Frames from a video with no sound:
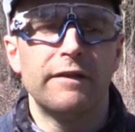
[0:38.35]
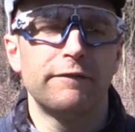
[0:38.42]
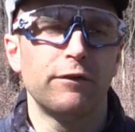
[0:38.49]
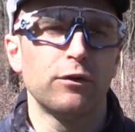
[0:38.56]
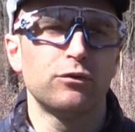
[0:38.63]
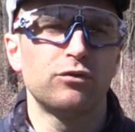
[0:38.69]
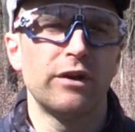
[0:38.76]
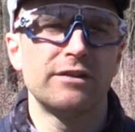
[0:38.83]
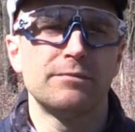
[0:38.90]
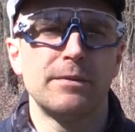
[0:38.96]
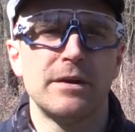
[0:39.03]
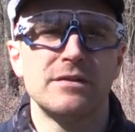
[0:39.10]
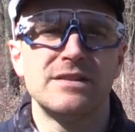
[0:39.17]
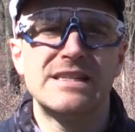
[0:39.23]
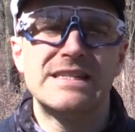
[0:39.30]
In full
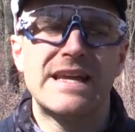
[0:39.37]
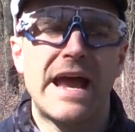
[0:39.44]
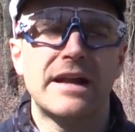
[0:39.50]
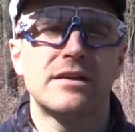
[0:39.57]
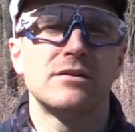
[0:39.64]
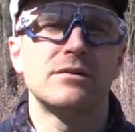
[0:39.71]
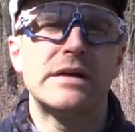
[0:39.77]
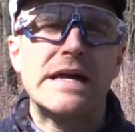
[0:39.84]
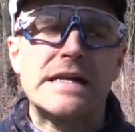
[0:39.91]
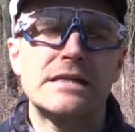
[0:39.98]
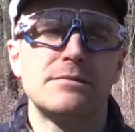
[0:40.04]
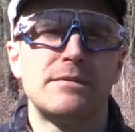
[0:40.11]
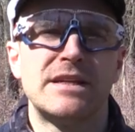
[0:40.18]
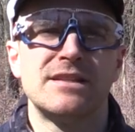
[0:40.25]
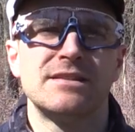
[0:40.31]
transparency, Tactical
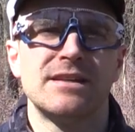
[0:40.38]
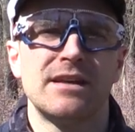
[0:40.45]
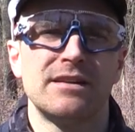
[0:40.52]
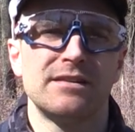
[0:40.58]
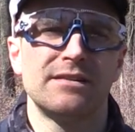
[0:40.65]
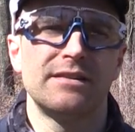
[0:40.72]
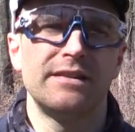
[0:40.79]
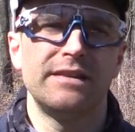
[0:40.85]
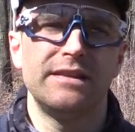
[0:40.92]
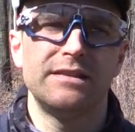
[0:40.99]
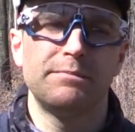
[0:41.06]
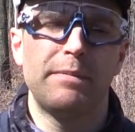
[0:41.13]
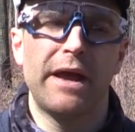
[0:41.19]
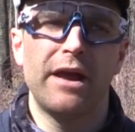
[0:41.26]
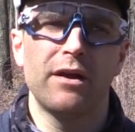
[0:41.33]
X-Men sent us
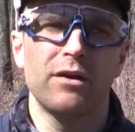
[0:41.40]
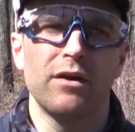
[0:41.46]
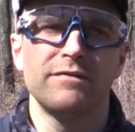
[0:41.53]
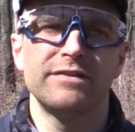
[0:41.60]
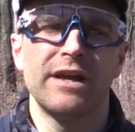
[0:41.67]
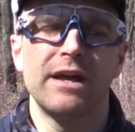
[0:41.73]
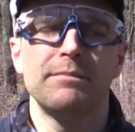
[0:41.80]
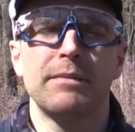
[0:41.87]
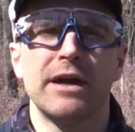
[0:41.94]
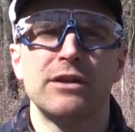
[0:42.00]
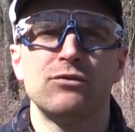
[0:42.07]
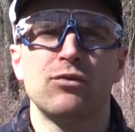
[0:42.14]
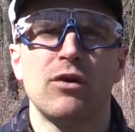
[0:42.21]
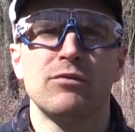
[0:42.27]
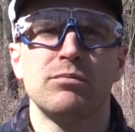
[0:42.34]
these pair of
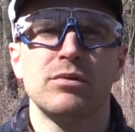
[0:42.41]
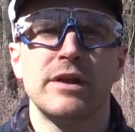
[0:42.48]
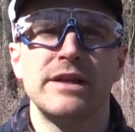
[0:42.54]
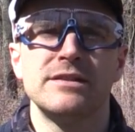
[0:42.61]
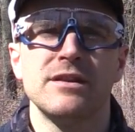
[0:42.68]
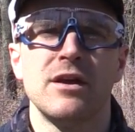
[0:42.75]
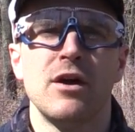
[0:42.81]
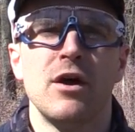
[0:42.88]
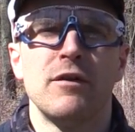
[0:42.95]
10x12 plates